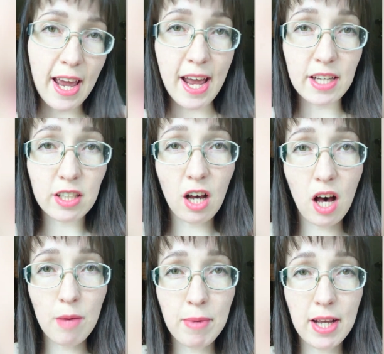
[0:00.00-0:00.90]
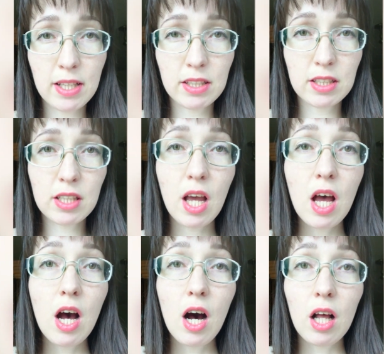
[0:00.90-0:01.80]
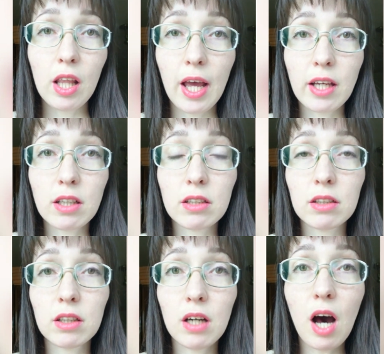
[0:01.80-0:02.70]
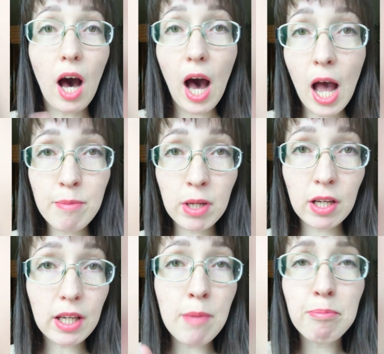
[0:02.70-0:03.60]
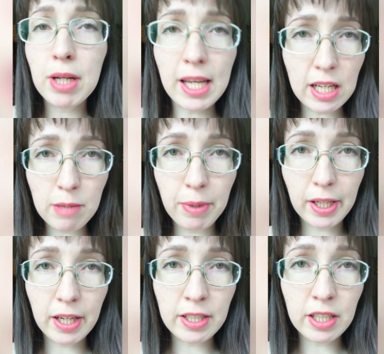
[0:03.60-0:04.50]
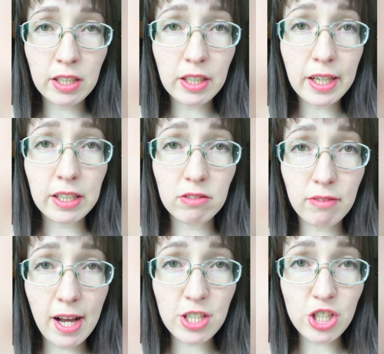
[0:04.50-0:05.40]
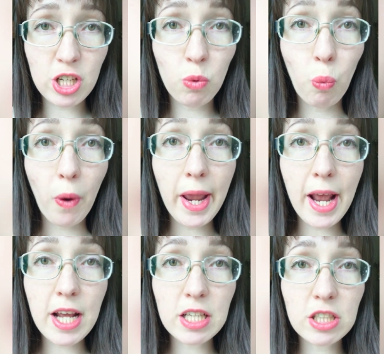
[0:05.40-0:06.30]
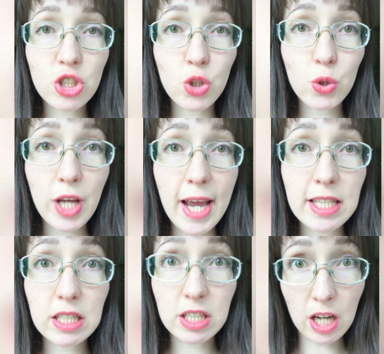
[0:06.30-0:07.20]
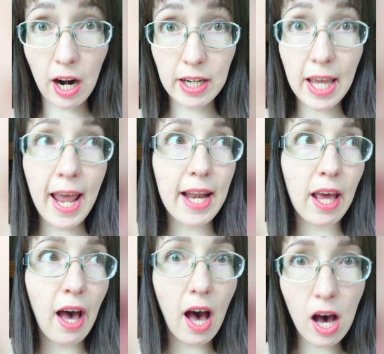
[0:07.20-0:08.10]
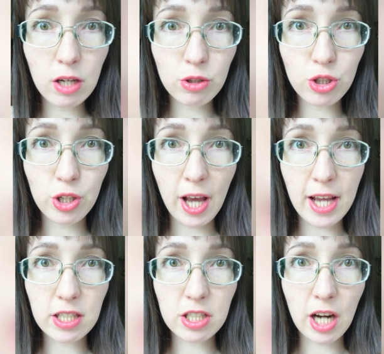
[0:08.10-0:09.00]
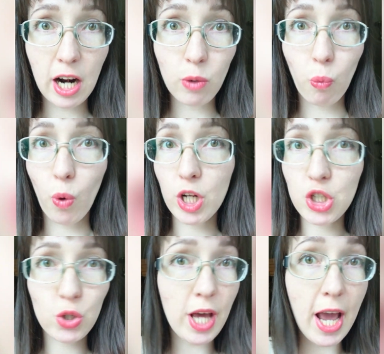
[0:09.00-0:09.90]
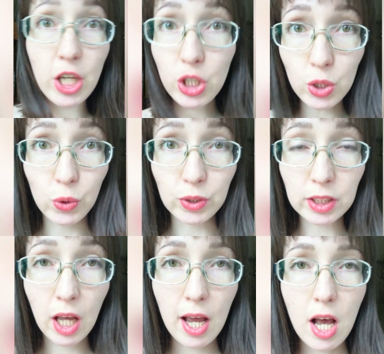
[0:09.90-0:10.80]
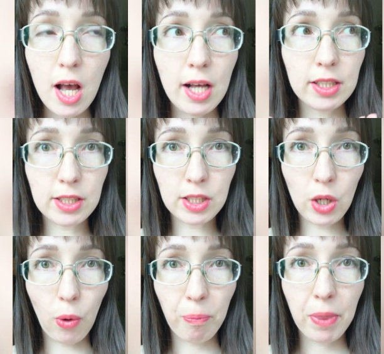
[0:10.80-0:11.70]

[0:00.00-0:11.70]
and comments like, I'm a completely beginner in Russian. Where should I start and how should I start? What should I use? So,